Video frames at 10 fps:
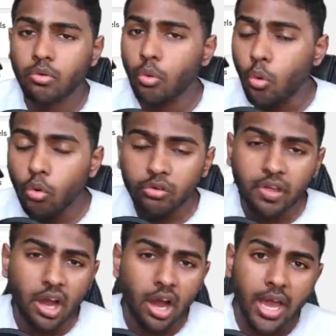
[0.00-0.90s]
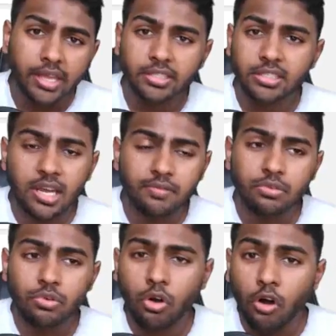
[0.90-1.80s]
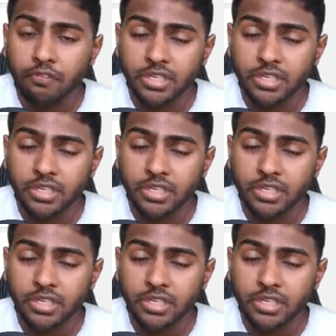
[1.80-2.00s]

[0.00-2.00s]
all of the highest level of